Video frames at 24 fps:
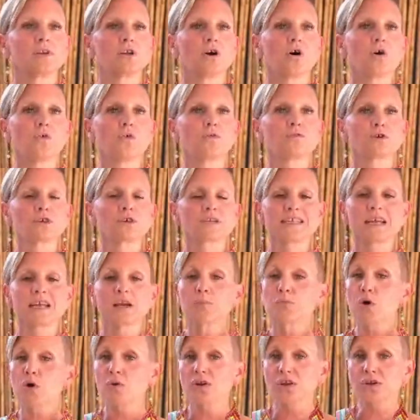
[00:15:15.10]
for
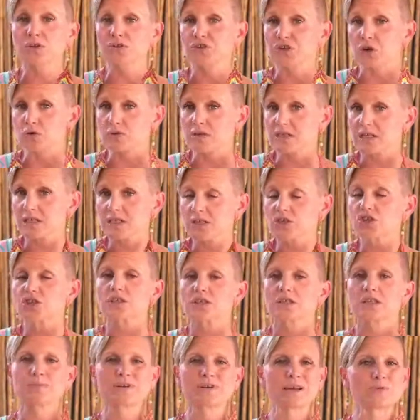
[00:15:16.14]
ceremonial dosage,
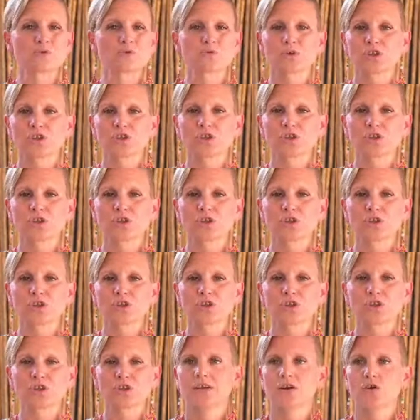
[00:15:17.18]
sometimes we're looking
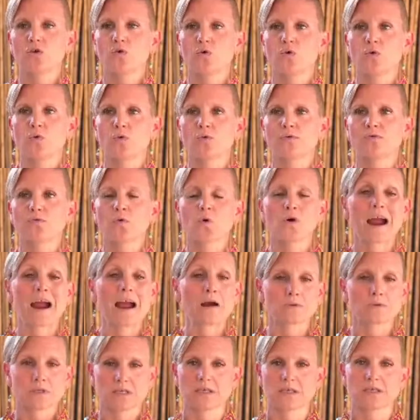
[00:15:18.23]
at, 4
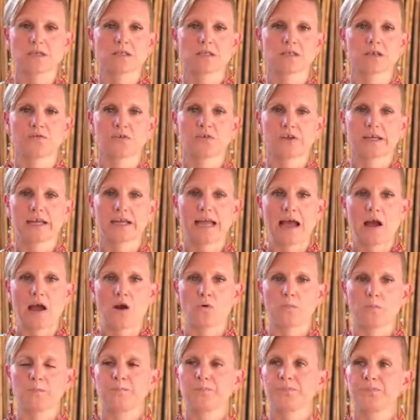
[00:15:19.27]
ounces of
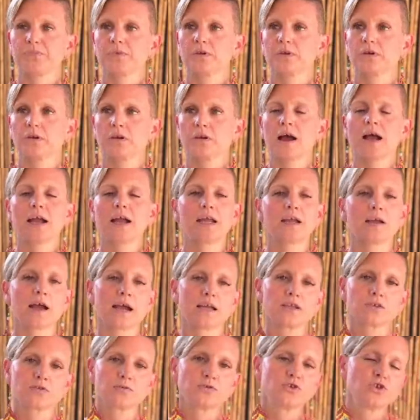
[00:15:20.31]
cacao.
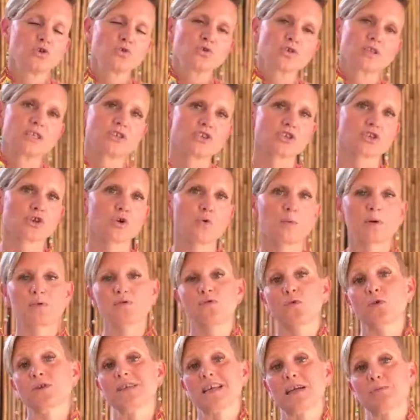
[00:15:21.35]
I usually just go about
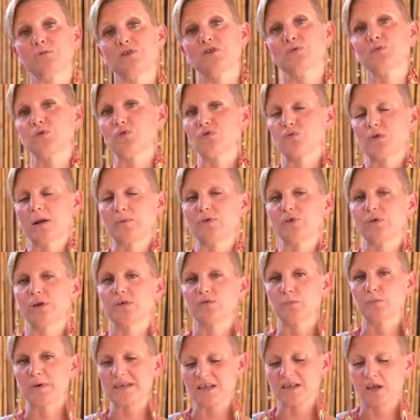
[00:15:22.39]
4 tablespoons when I'm doing it
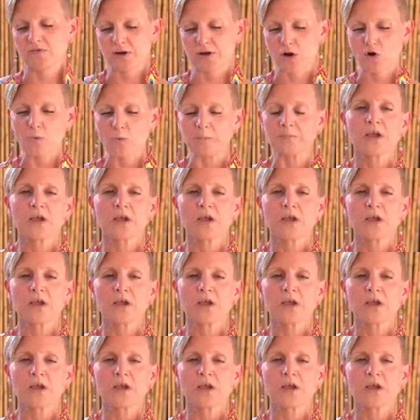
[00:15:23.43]
for myself at home.